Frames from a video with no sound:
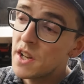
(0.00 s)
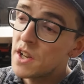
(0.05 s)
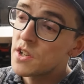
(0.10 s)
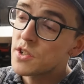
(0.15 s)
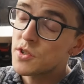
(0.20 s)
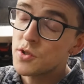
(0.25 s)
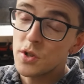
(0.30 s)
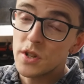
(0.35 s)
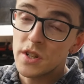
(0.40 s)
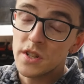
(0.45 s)

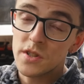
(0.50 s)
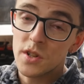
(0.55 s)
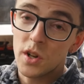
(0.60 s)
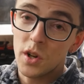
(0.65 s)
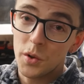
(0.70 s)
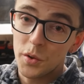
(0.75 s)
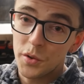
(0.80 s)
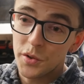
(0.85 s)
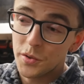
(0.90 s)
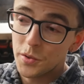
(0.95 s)
Struan is
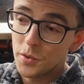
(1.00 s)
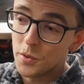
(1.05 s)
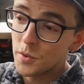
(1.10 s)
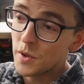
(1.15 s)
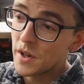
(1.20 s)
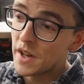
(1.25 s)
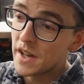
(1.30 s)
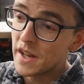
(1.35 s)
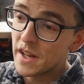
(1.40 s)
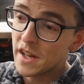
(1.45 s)

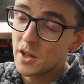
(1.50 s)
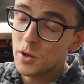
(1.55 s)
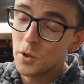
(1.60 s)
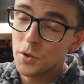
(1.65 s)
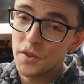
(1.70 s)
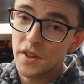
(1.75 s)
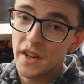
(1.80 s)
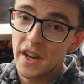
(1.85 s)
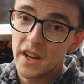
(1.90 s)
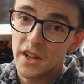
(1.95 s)
also
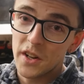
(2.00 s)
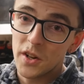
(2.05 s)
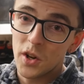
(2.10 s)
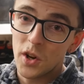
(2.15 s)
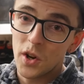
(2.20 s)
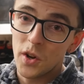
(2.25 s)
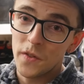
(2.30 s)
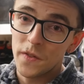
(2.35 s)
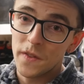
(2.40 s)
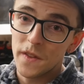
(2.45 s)
closing in
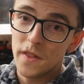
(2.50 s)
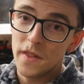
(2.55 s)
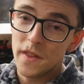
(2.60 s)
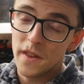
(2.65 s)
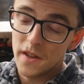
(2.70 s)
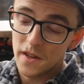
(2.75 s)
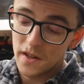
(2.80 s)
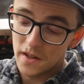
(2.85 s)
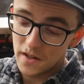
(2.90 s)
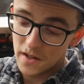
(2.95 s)
on
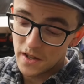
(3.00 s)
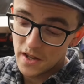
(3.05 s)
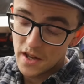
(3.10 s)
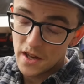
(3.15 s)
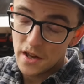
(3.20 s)
the